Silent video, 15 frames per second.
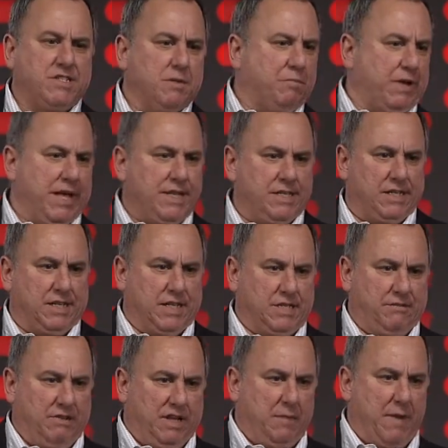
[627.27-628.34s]
in place, it
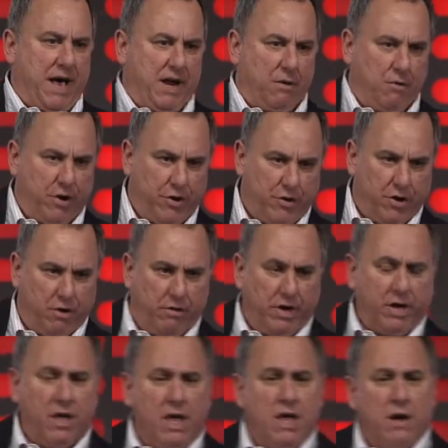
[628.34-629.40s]
doesn't really matter what you're doing.